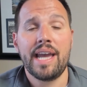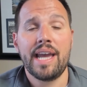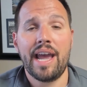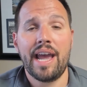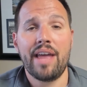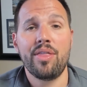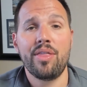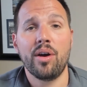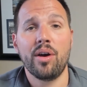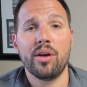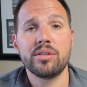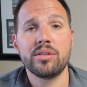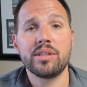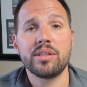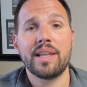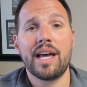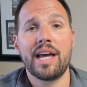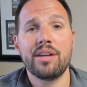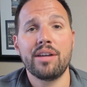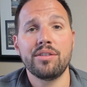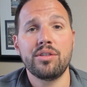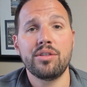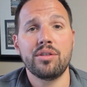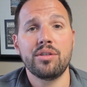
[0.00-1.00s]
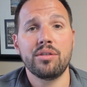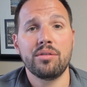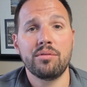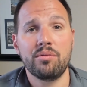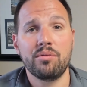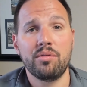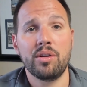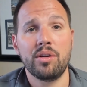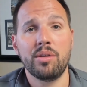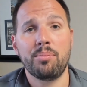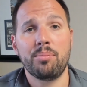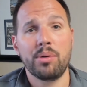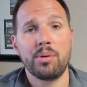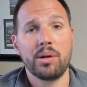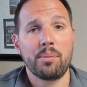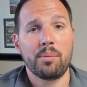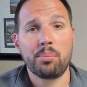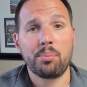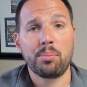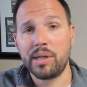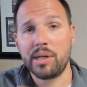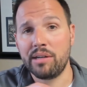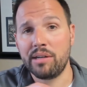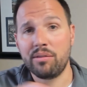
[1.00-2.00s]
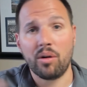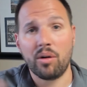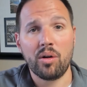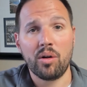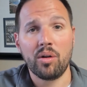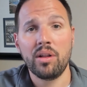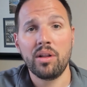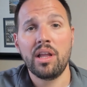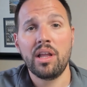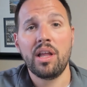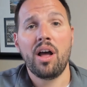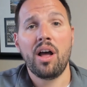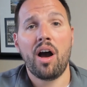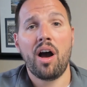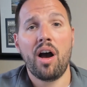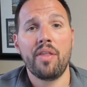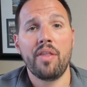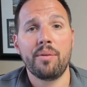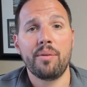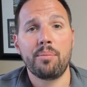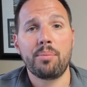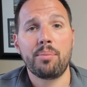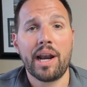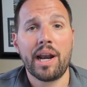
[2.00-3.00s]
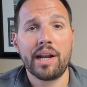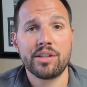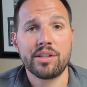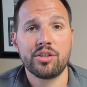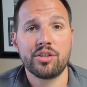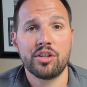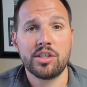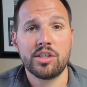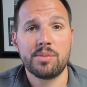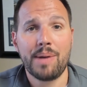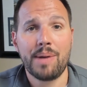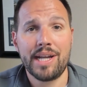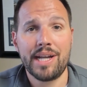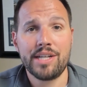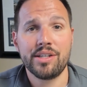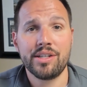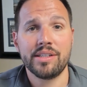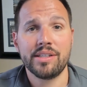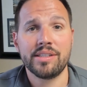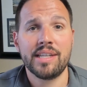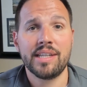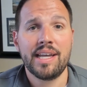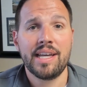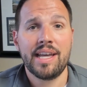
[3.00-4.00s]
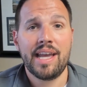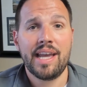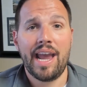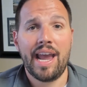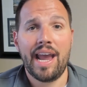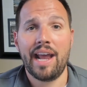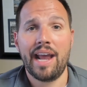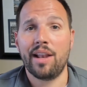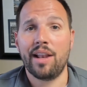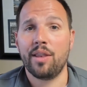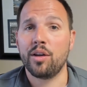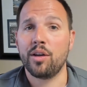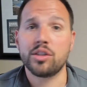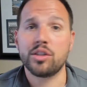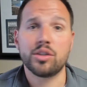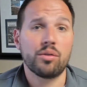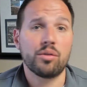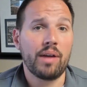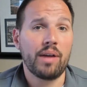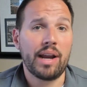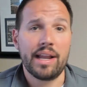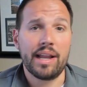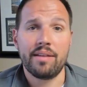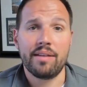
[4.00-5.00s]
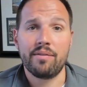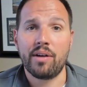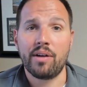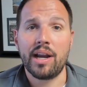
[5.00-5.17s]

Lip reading: And those allow you to really put a pre-roll on the product search pages, and looks great.